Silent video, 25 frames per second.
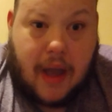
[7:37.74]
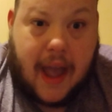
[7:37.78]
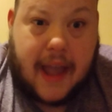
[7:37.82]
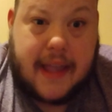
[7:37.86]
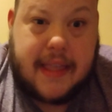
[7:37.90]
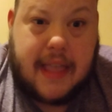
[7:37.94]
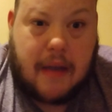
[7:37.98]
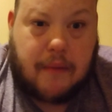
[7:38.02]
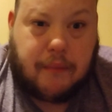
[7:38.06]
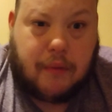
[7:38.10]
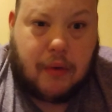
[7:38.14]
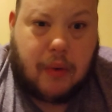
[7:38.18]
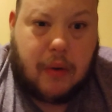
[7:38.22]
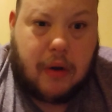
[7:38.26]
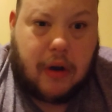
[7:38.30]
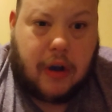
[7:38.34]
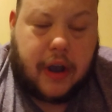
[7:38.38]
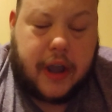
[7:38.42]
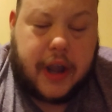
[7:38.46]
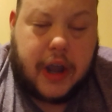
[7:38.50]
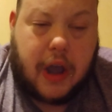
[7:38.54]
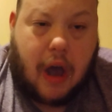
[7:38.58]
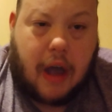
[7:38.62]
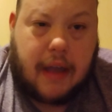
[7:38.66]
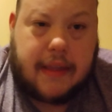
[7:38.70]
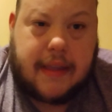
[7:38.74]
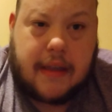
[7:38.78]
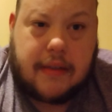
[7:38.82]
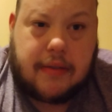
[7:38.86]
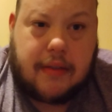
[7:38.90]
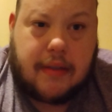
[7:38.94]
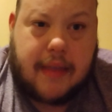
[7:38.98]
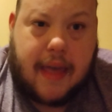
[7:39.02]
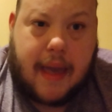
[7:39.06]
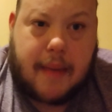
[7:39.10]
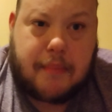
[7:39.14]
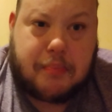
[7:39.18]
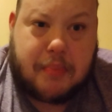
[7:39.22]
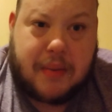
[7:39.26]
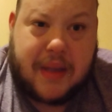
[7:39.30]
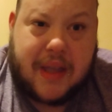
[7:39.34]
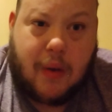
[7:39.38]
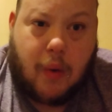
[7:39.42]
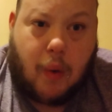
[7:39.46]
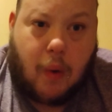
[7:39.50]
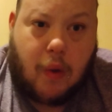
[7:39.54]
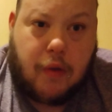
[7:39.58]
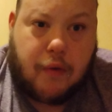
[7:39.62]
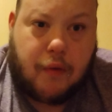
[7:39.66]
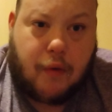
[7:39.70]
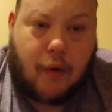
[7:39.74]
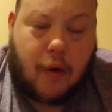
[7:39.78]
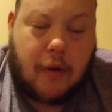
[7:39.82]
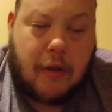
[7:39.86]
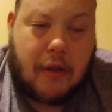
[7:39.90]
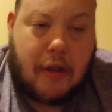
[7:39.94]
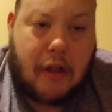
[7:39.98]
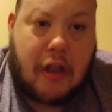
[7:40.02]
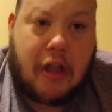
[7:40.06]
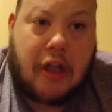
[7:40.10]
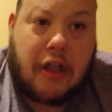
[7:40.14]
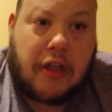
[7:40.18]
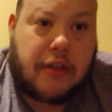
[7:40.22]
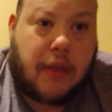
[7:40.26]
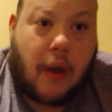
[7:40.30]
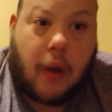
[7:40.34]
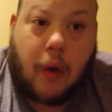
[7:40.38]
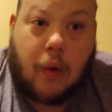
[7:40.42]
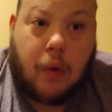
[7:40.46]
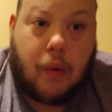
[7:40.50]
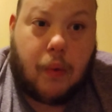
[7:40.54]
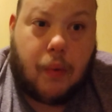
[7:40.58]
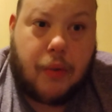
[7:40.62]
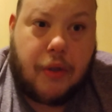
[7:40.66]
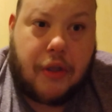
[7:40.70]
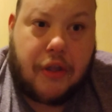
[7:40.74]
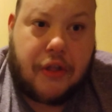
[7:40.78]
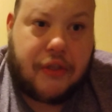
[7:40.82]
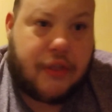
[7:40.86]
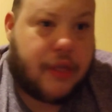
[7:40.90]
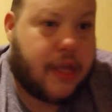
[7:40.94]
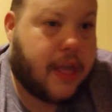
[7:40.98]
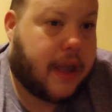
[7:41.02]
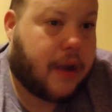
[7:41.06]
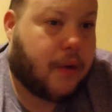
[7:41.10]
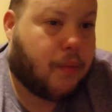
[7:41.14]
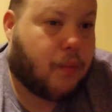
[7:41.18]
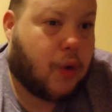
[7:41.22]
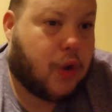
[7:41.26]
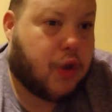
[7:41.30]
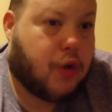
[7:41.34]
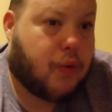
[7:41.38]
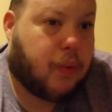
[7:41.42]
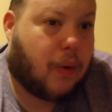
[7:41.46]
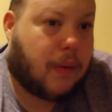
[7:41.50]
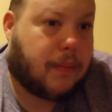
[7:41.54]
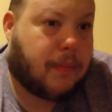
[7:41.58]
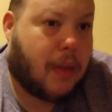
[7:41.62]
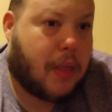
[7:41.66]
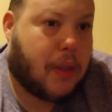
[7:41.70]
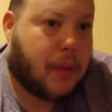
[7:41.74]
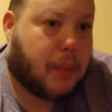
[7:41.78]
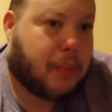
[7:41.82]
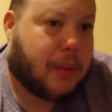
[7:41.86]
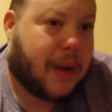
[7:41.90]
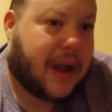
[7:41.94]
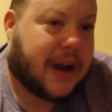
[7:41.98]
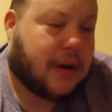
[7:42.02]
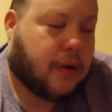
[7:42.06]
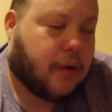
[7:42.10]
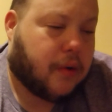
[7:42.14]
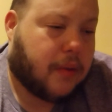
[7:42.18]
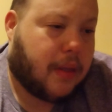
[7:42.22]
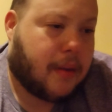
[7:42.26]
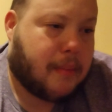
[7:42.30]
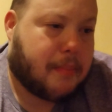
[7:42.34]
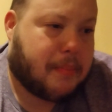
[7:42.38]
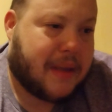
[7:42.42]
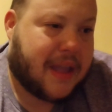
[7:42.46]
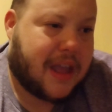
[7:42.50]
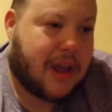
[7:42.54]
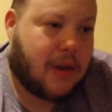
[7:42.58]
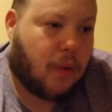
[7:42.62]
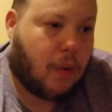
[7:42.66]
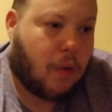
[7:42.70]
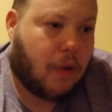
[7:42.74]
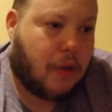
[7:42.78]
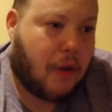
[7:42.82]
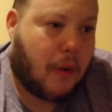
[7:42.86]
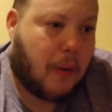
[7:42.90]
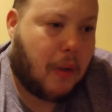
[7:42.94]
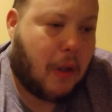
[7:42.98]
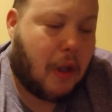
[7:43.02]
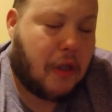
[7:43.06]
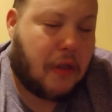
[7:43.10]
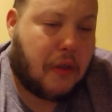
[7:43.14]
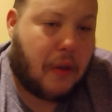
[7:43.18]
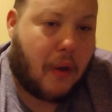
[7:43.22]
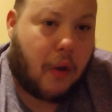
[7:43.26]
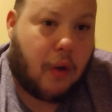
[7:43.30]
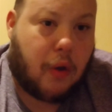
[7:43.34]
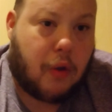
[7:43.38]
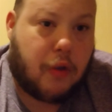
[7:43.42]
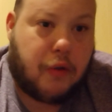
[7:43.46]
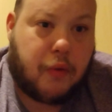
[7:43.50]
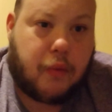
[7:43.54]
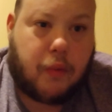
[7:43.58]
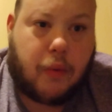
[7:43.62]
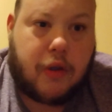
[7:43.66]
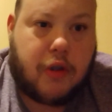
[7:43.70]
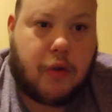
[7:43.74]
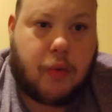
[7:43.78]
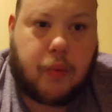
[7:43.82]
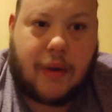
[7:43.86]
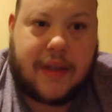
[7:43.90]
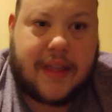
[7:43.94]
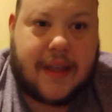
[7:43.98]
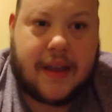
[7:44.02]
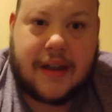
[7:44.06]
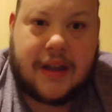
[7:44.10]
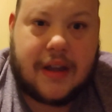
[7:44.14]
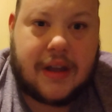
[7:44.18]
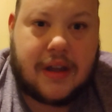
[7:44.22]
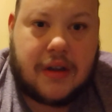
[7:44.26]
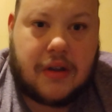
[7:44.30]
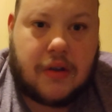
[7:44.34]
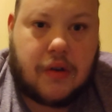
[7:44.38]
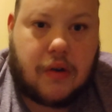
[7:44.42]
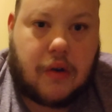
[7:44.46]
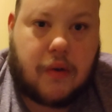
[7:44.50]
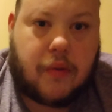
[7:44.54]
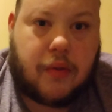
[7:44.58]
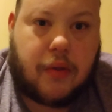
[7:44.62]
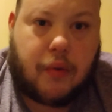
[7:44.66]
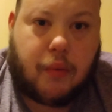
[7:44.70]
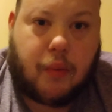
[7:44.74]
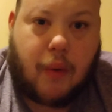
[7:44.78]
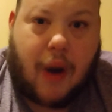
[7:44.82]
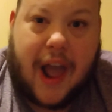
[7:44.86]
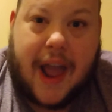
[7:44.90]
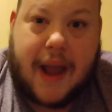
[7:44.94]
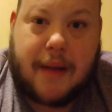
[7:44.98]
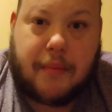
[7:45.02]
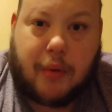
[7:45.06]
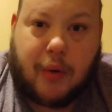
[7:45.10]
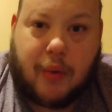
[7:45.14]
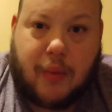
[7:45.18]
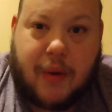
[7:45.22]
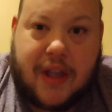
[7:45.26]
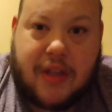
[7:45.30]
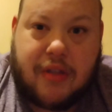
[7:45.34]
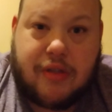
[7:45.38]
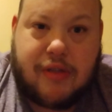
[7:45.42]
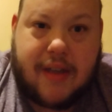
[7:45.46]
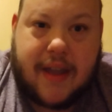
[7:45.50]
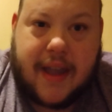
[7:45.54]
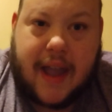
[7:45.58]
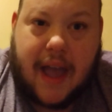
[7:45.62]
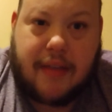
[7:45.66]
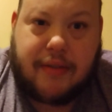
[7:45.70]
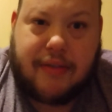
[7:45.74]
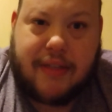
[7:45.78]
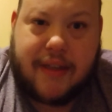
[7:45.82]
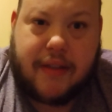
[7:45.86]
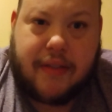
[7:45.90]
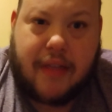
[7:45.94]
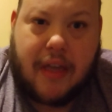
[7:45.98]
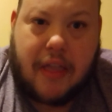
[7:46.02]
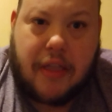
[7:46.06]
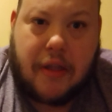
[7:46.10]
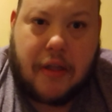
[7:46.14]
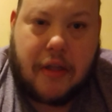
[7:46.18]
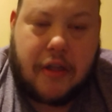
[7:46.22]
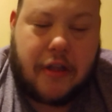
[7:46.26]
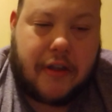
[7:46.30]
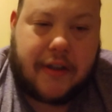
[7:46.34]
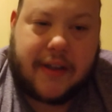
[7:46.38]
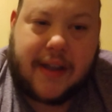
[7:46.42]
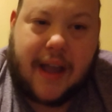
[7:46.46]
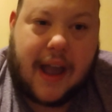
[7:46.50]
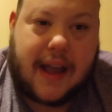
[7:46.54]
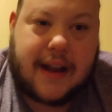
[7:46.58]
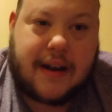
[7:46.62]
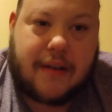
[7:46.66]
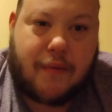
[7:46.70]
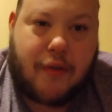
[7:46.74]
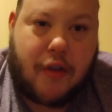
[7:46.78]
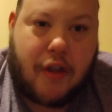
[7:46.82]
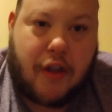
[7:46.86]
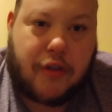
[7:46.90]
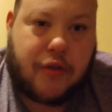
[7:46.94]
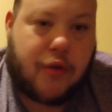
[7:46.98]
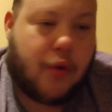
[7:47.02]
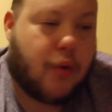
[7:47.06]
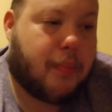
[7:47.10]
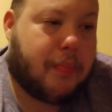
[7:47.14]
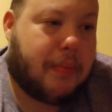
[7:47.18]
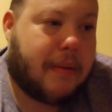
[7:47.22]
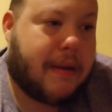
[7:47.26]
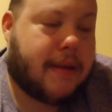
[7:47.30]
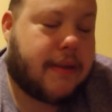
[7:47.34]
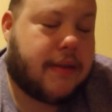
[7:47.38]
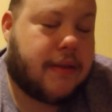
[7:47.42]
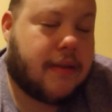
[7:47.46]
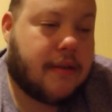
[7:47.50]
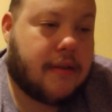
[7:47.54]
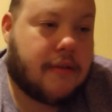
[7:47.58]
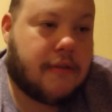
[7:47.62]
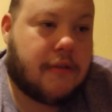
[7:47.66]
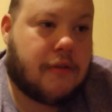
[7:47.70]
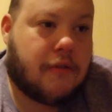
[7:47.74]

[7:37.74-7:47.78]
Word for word: I never really got into that Beatles versus Stones thing. Which one was better, the Beatles or the Stones? Which one, the rivalry thing? I think that's kind of stupid.